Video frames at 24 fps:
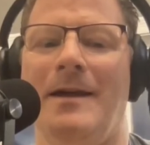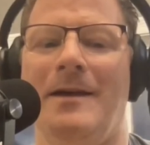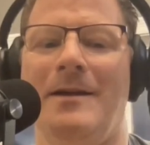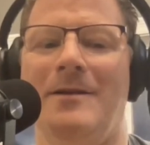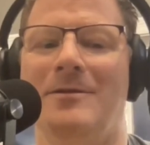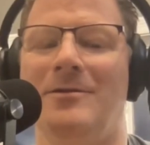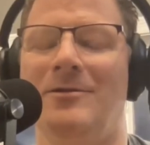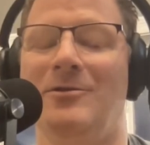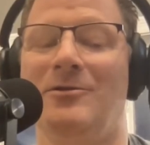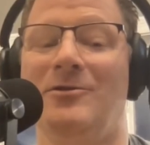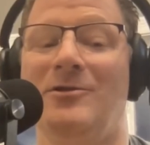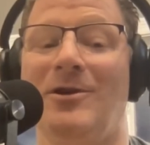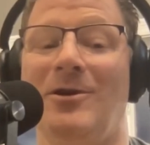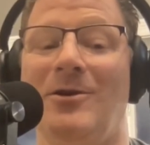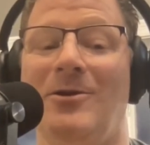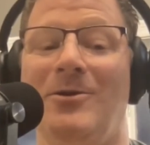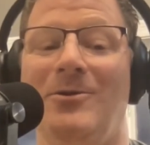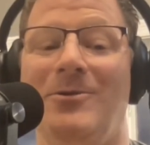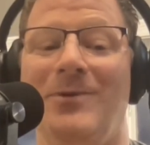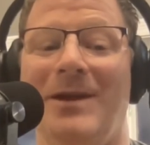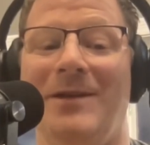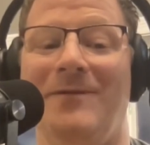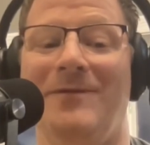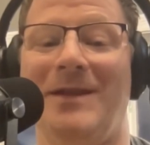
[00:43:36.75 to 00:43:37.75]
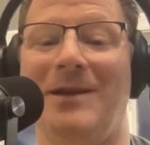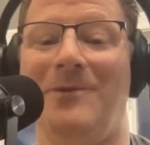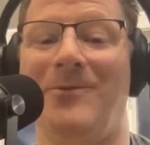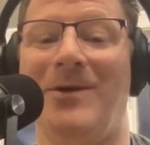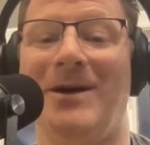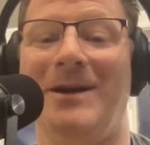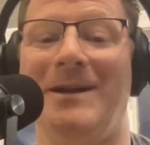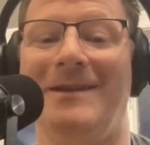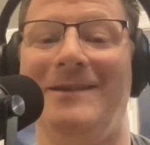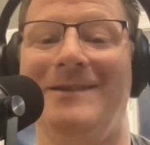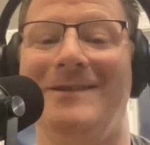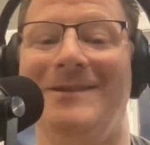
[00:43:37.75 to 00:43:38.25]
So if they
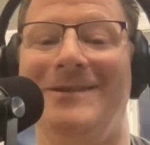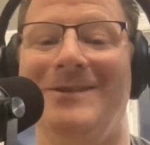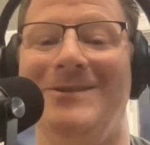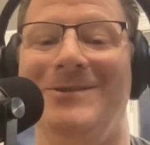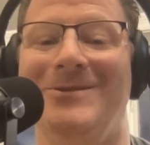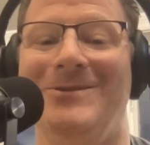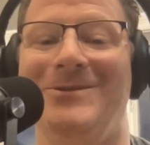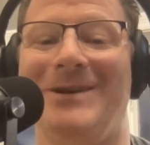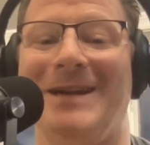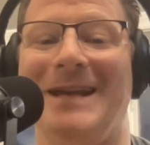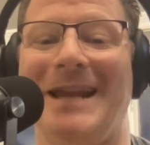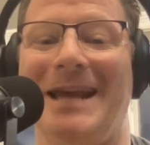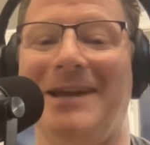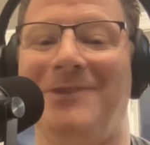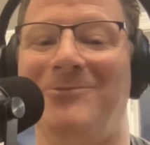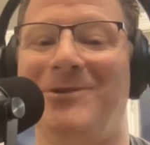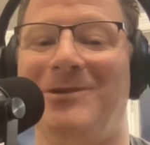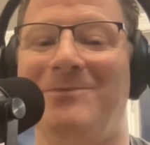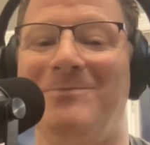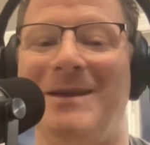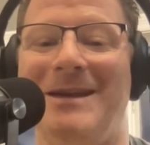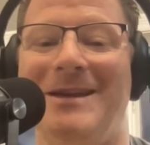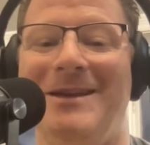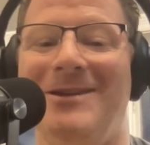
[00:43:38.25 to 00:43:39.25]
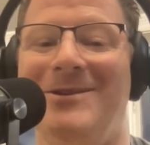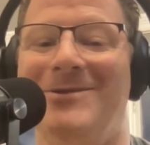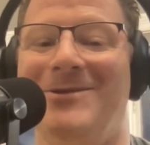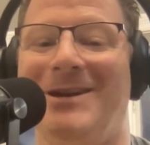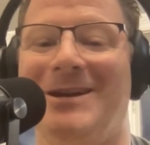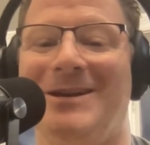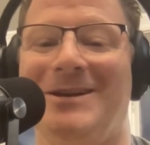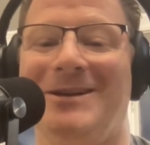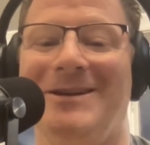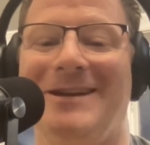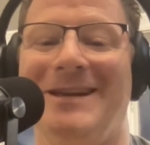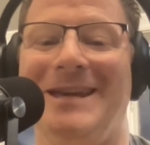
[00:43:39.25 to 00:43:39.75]
want to connect with me, you
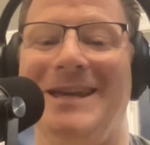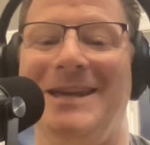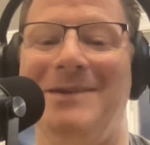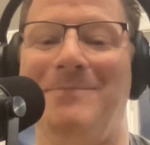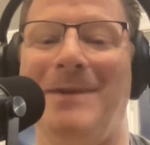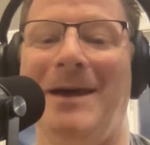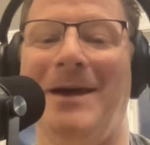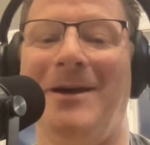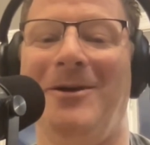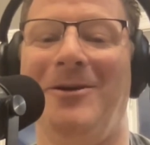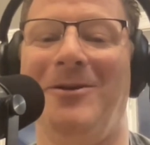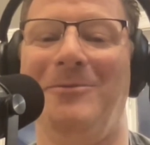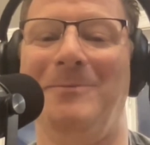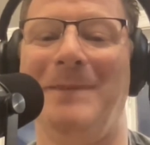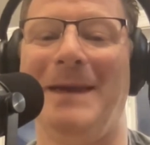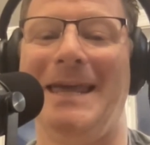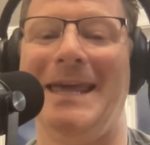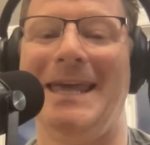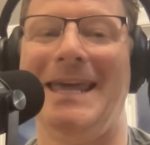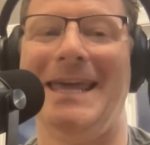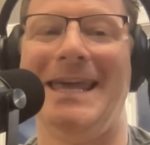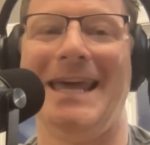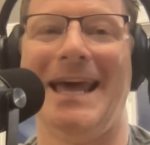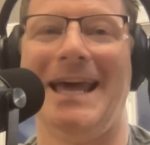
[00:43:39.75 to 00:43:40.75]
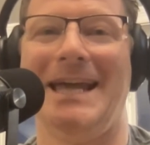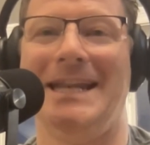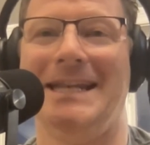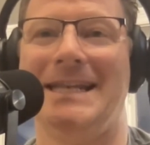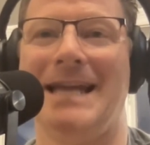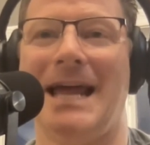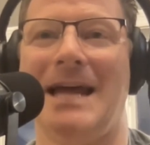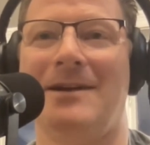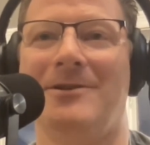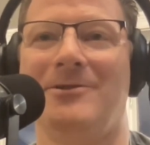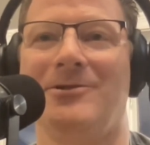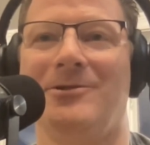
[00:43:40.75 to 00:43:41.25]
can email me at
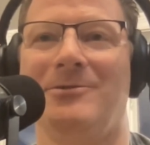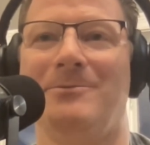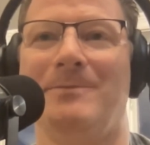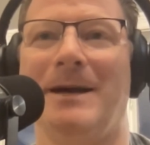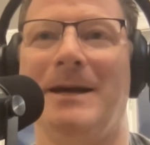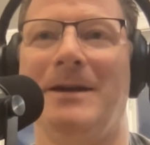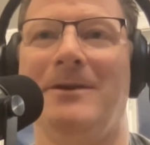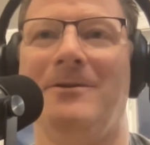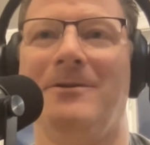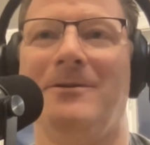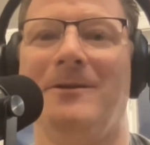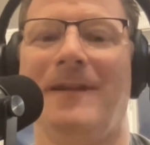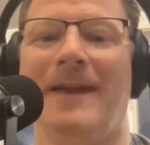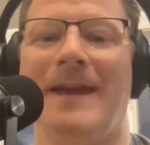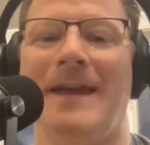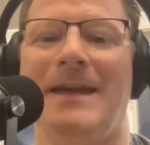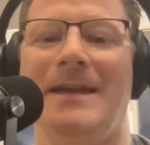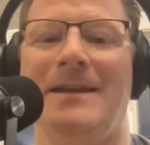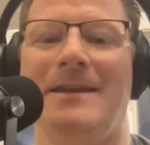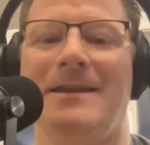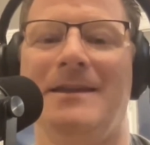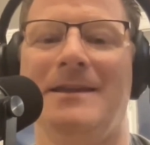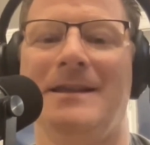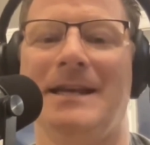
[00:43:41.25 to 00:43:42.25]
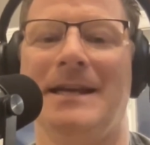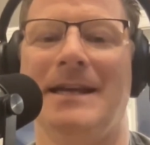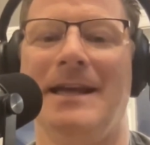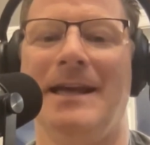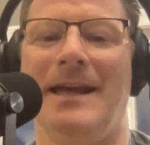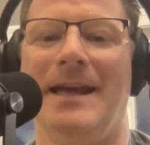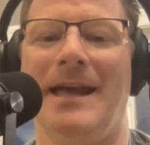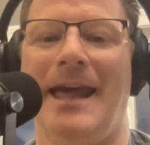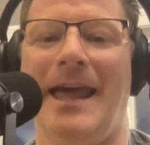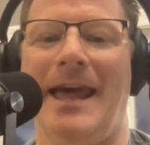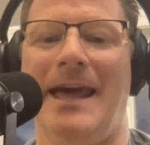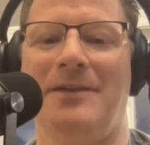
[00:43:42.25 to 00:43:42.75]

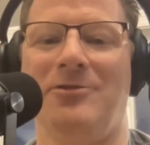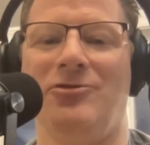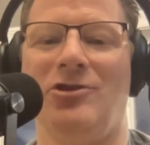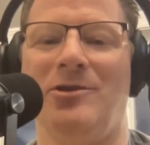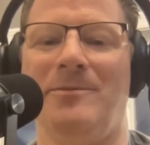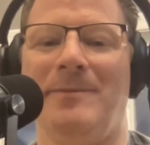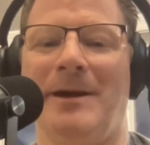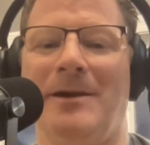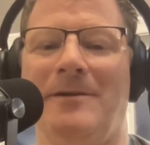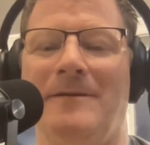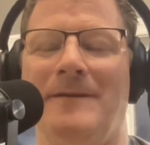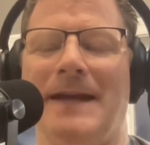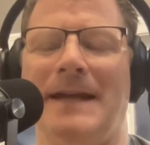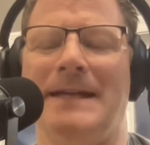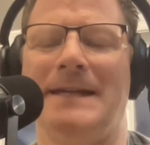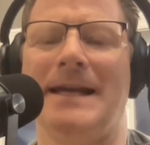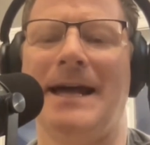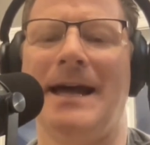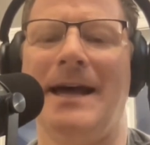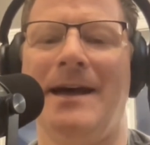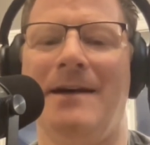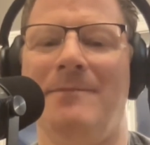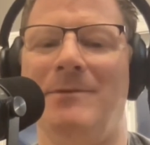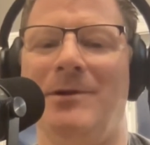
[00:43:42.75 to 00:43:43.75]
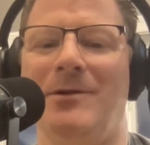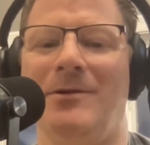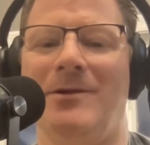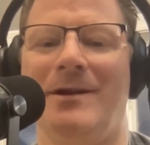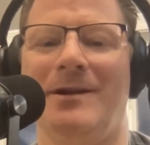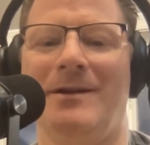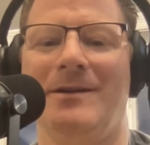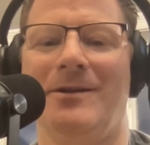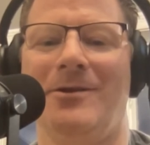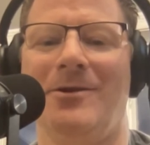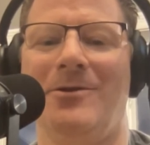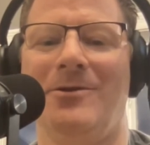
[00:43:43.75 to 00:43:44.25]
drmichaellenz@gmail.com. You
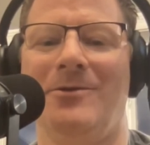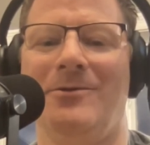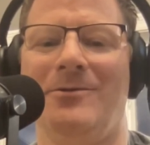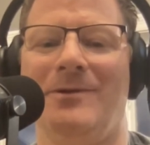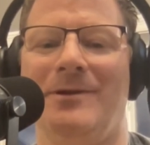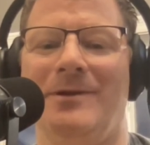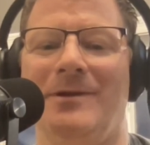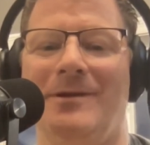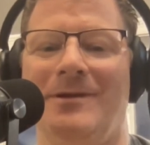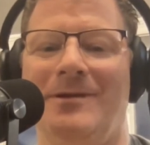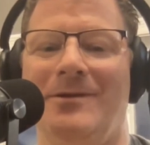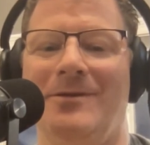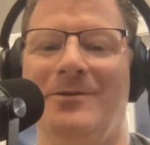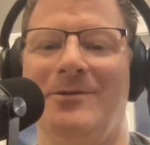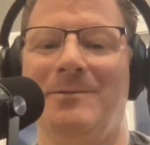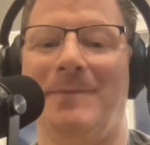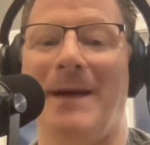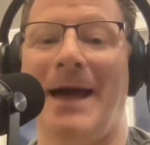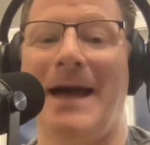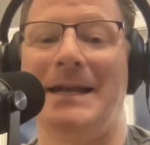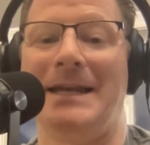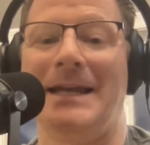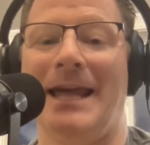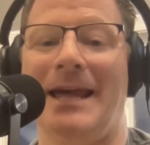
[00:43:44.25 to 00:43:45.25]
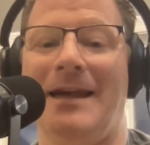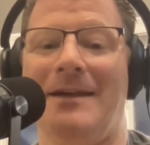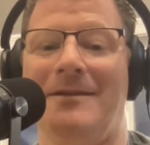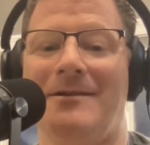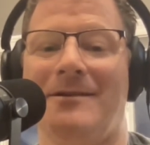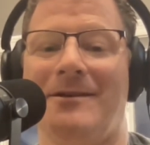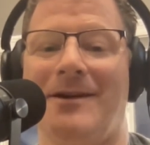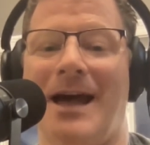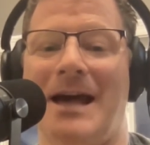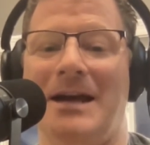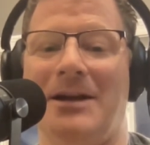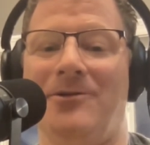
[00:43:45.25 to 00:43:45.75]
can go to the
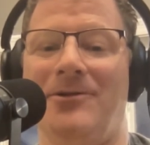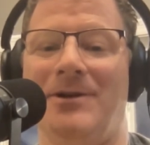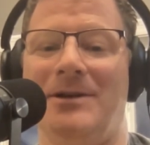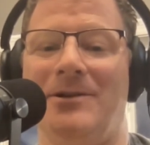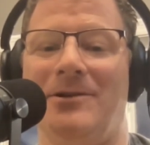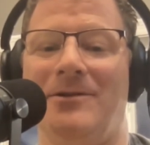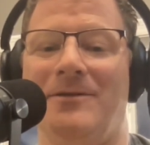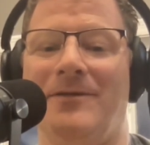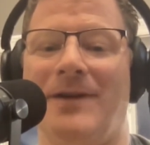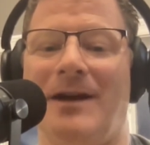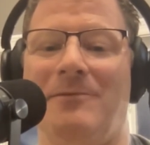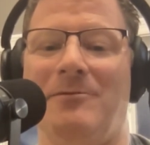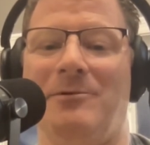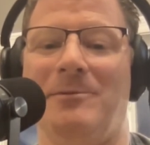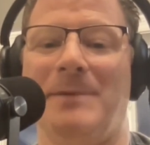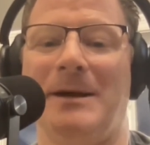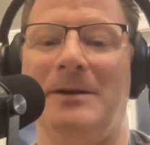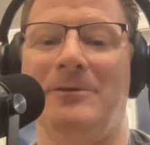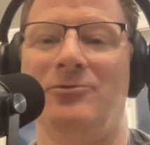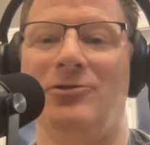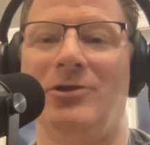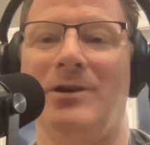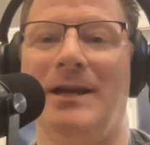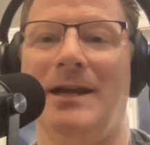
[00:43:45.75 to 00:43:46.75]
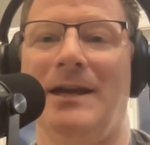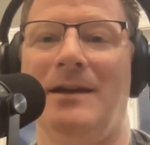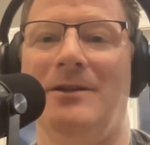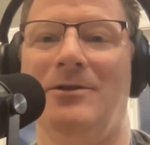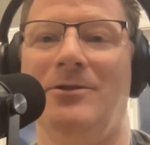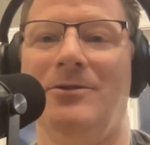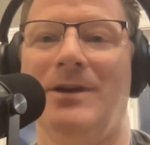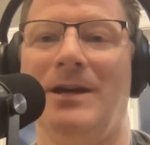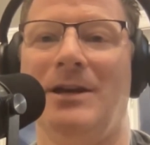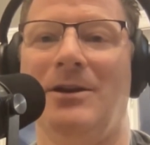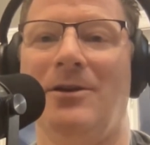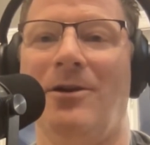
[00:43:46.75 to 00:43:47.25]
podcast, Conquering Your Fibromyalgia, and
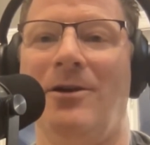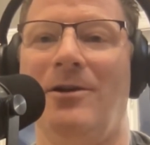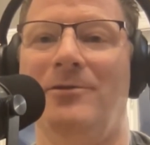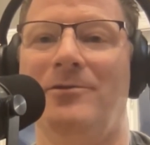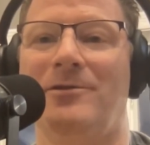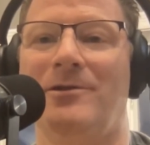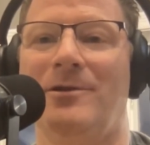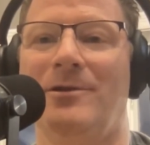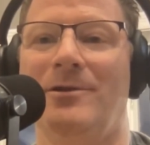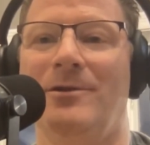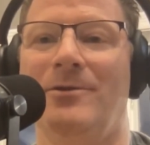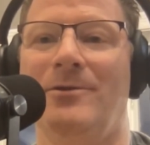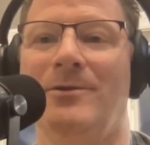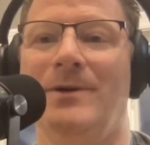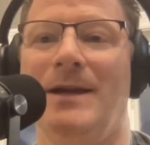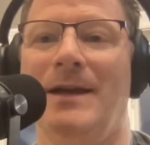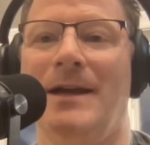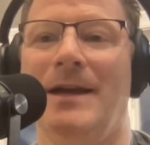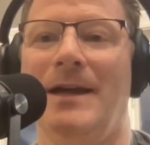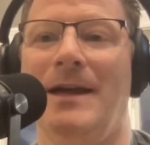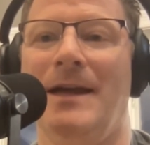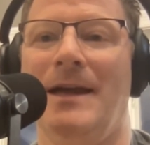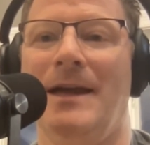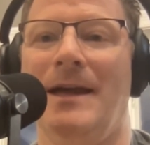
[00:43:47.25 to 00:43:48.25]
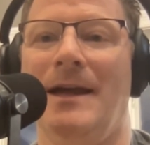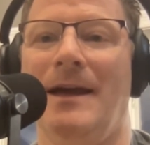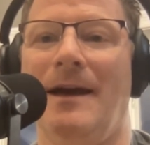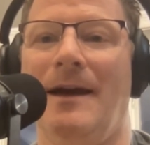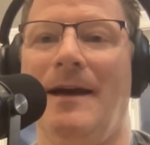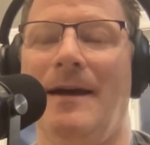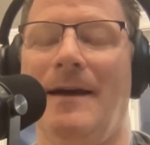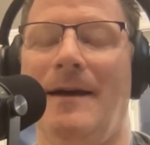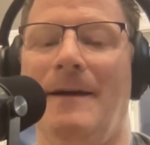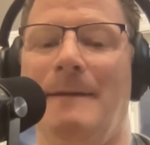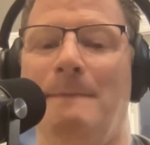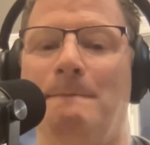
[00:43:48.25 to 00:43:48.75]
you can also
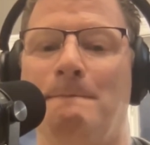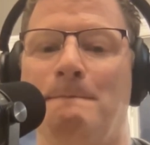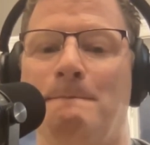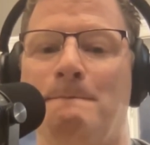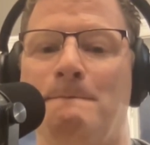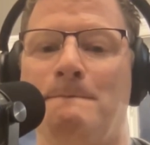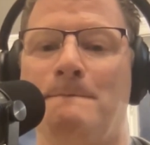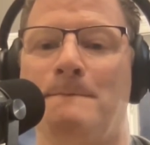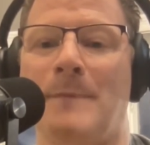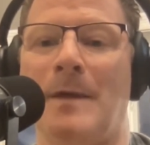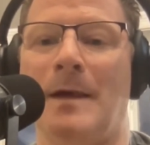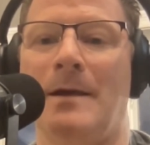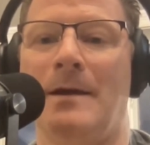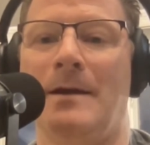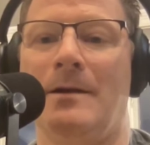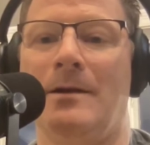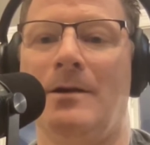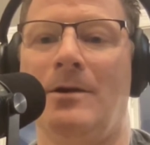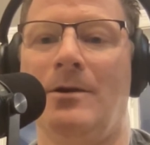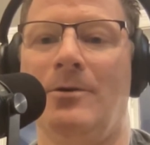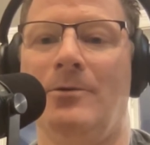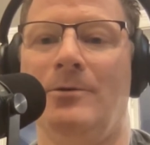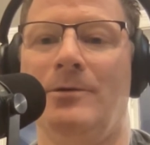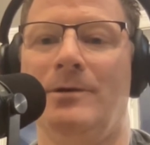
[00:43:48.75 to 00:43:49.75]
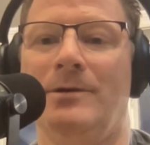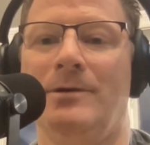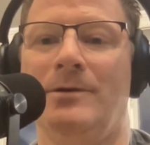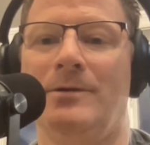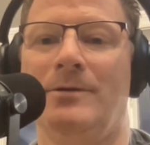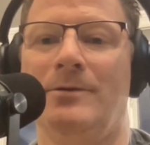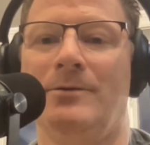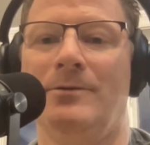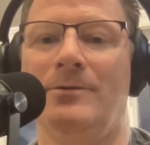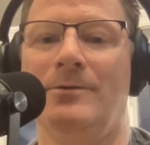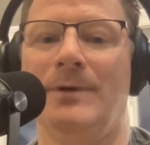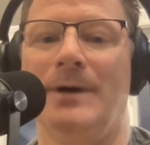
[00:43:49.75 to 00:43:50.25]
go
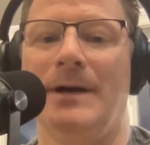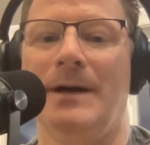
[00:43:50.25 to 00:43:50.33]
to